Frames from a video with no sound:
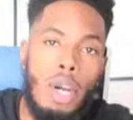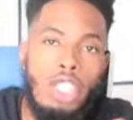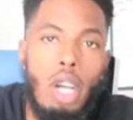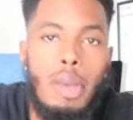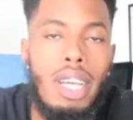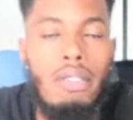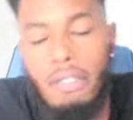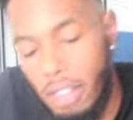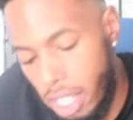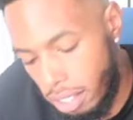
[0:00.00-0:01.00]
once y'all become
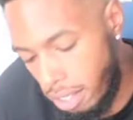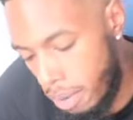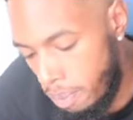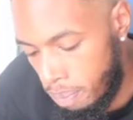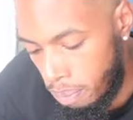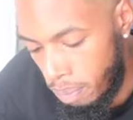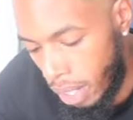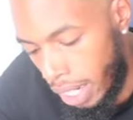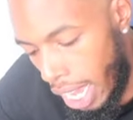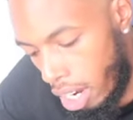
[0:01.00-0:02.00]
friends,
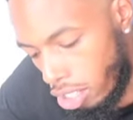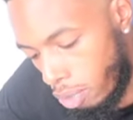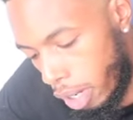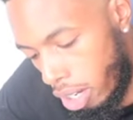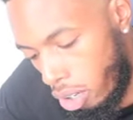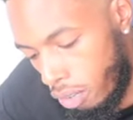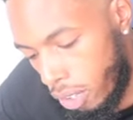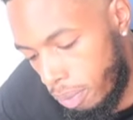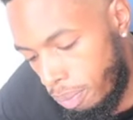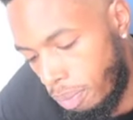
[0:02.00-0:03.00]
now it's about
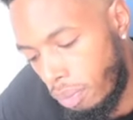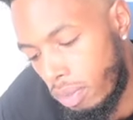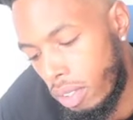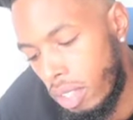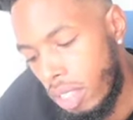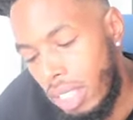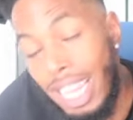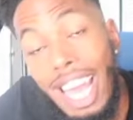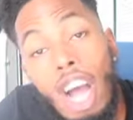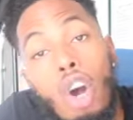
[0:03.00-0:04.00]
over.
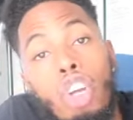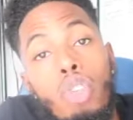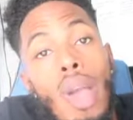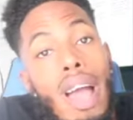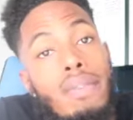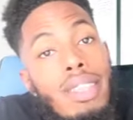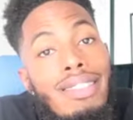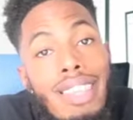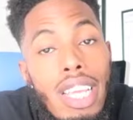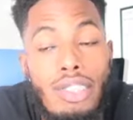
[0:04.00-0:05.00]
Now you have
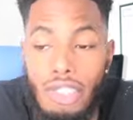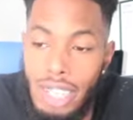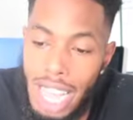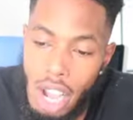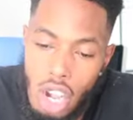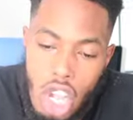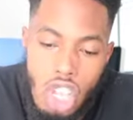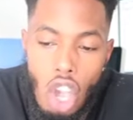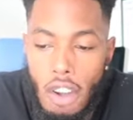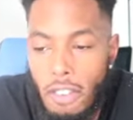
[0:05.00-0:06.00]
to tease her. Now
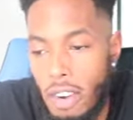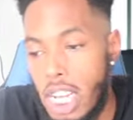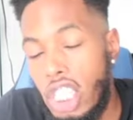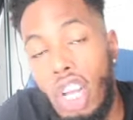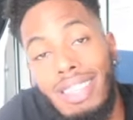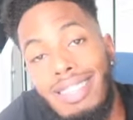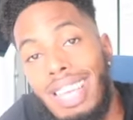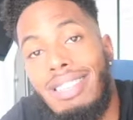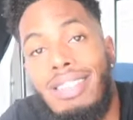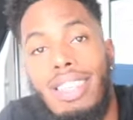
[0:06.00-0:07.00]
y'all friends, y'all
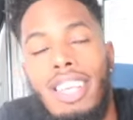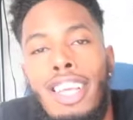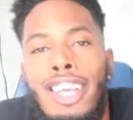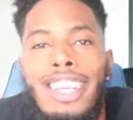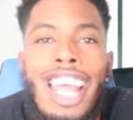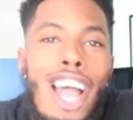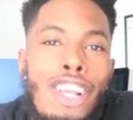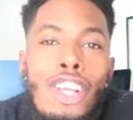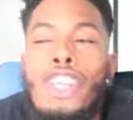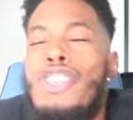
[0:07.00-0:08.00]
texting.
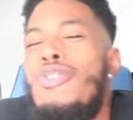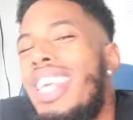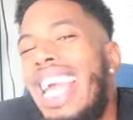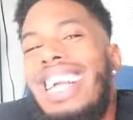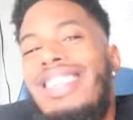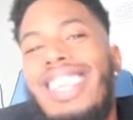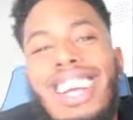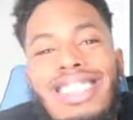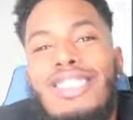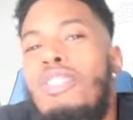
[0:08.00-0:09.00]
Now, You can't
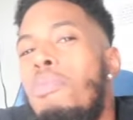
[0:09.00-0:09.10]
text